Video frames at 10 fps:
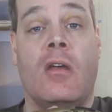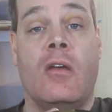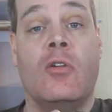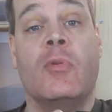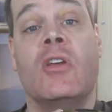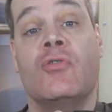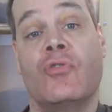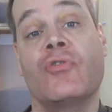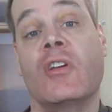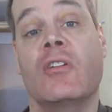It'll be
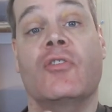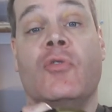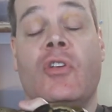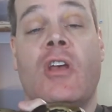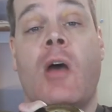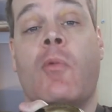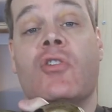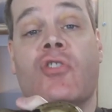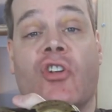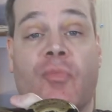interesting to see how
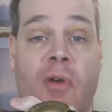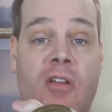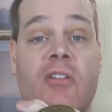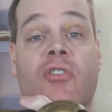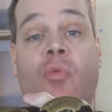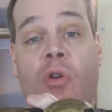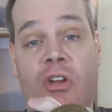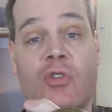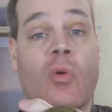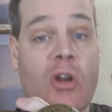much I spend in
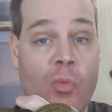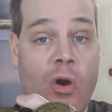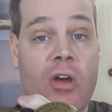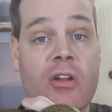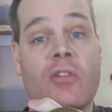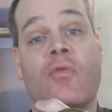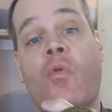2021, and of